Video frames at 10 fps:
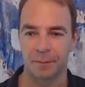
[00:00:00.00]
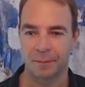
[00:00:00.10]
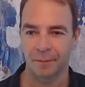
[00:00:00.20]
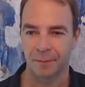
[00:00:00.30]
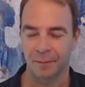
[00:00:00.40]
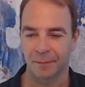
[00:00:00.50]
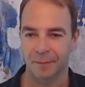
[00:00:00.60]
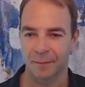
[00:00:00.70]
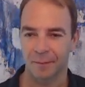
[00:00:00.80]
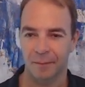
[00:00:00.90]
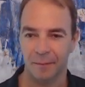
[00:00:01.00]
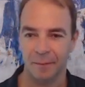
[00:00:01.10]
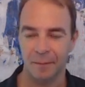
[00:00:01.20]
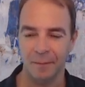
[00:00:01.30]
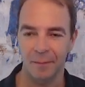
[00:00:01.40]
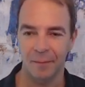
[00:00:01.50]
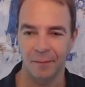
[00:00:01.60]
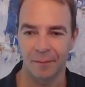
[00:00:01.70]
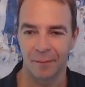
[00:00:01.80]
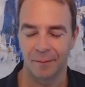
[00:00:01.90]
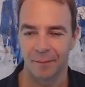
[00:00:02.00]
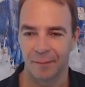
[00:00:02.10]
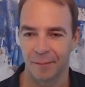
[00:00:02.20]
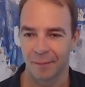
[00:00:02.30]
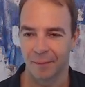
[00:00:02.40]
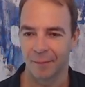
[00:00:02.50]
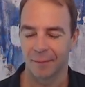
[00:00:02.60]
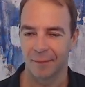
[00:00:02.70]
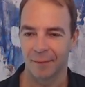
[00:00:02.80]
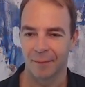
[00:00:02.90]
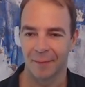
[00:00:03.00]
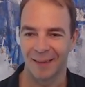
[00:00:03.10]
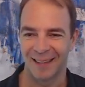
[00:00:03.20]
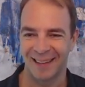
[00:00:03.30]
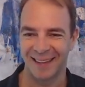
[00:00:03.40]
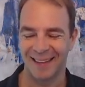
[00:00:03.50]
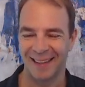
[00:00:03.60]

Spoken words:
No words are spoken by the person on screen.